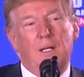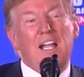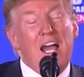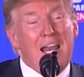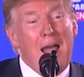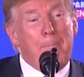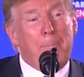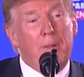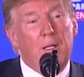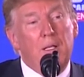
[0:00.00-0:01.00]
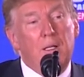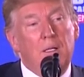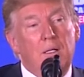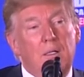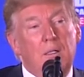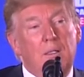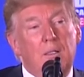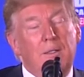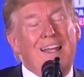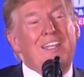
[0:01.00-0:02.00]
Cut up.
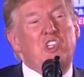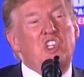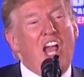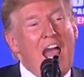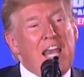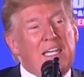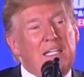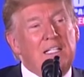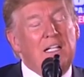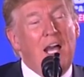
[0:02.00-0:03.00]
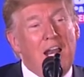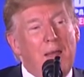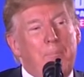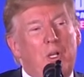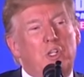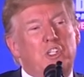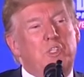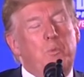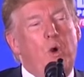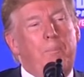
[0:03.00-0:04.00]
Not shot. Cut up because
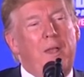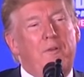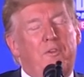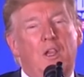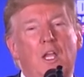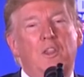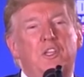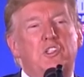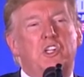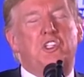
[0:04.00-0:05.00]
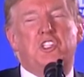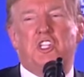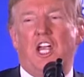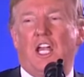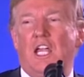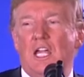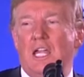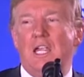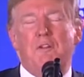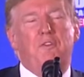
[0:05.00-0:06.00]
it's more painful. These are sick,
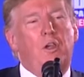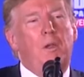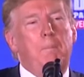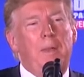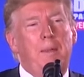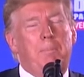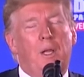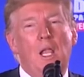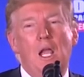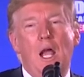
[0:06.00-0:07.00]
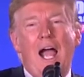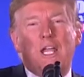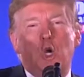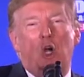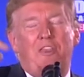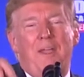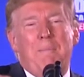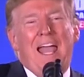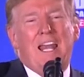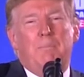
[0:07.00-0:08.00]
evil people. I called them
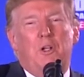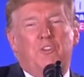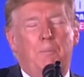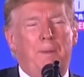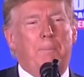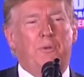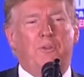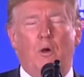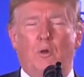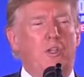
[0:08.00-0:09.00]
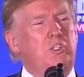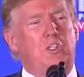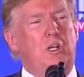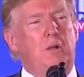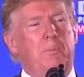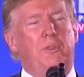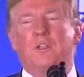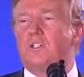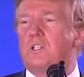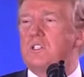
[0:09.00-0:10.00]
animals, and people said, oh, that's a terrible
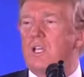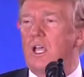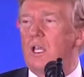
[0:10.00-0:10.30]
thing to say.